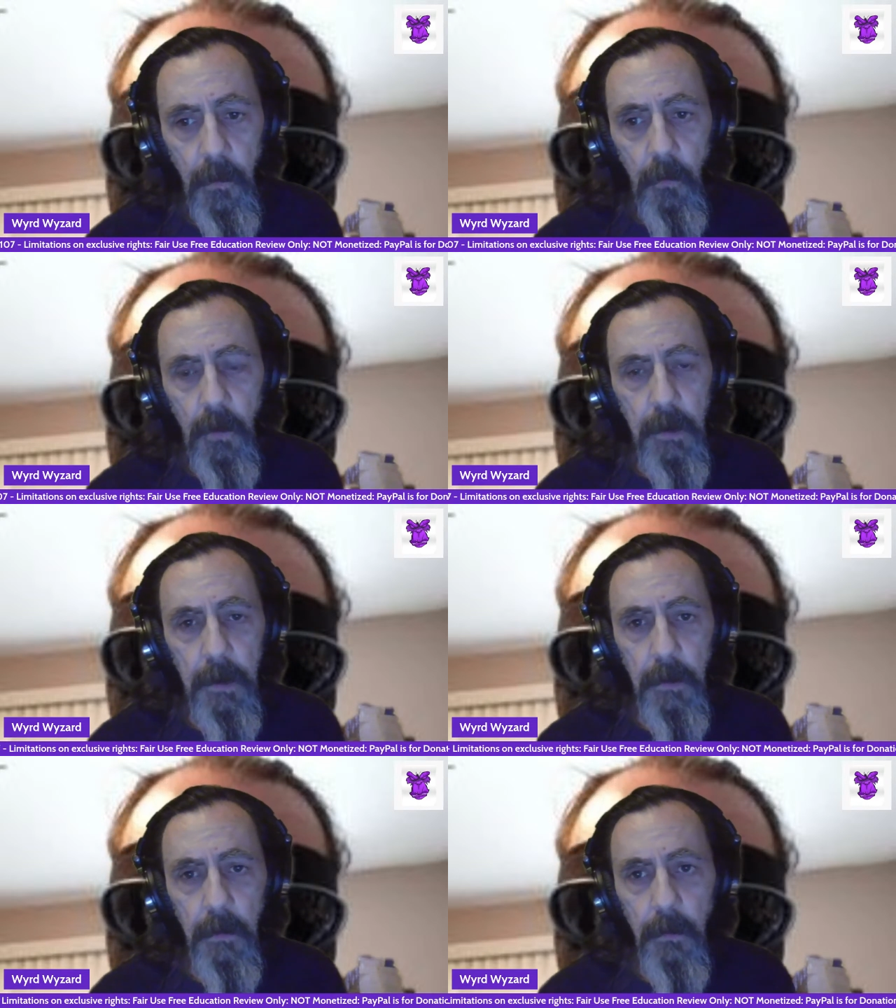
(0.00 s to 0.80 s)

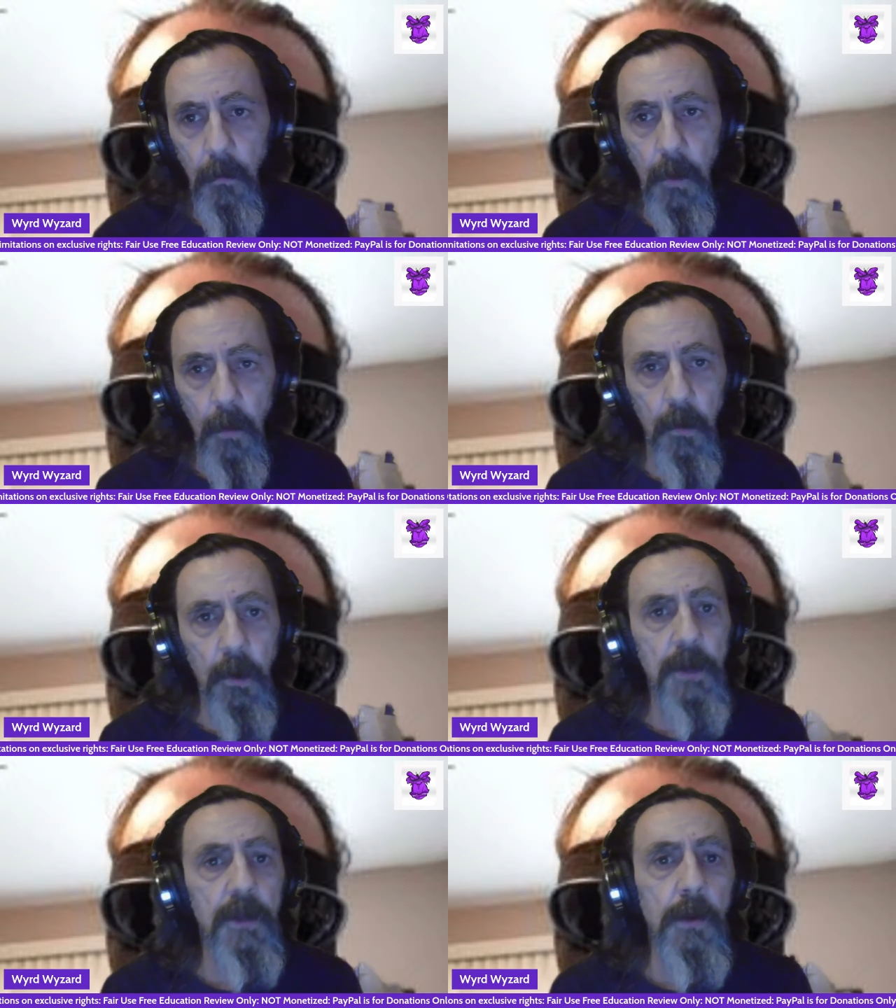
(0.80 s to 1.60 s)
when
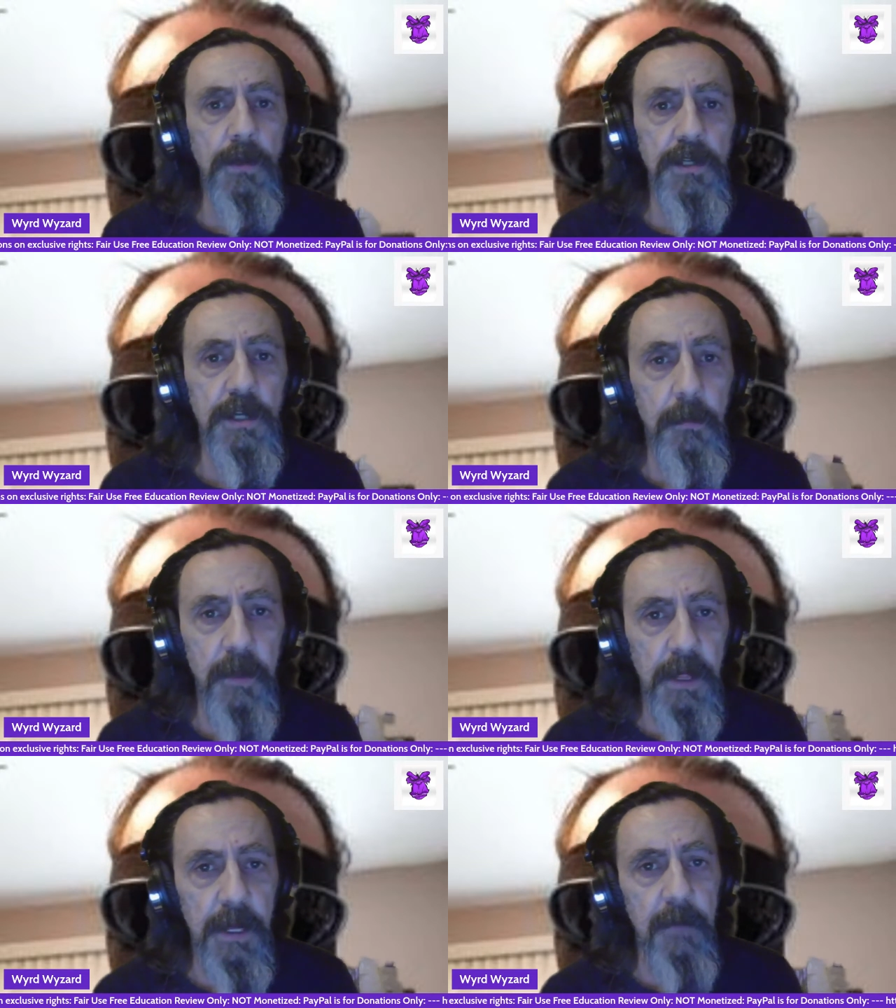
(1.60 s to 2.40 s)
we're induced to
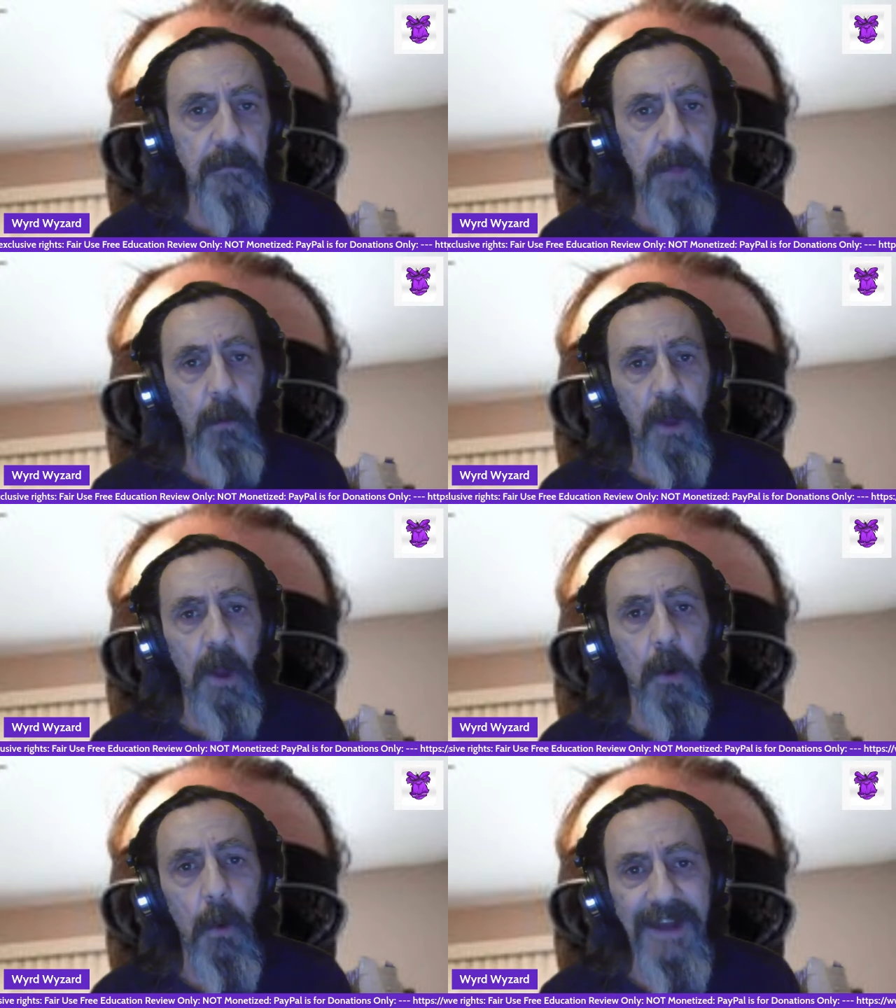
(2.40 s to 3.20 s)
believe that we
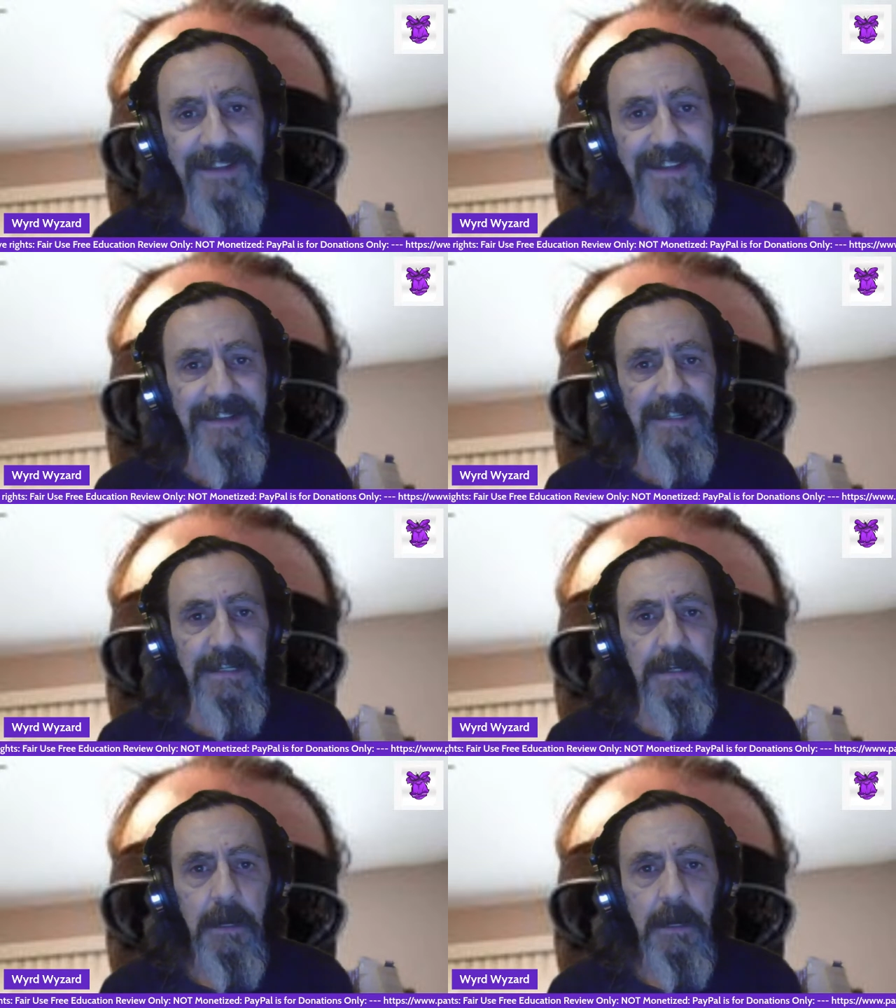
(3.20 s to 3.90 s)
are residents